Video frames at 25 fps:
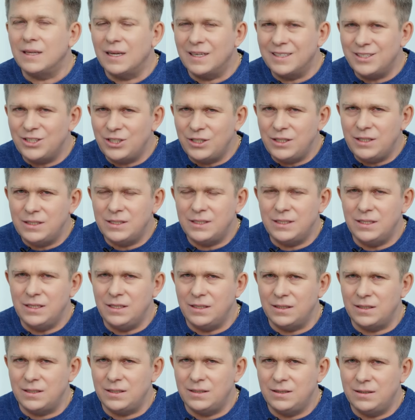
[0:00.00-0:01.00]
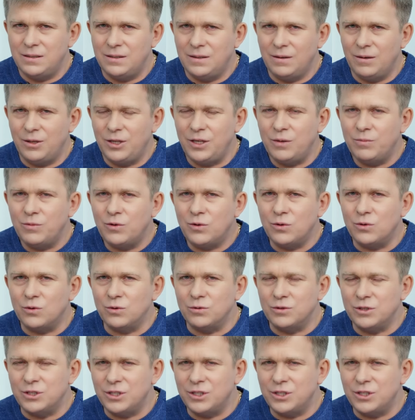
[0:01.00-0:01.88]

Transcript: It's the same here. The alive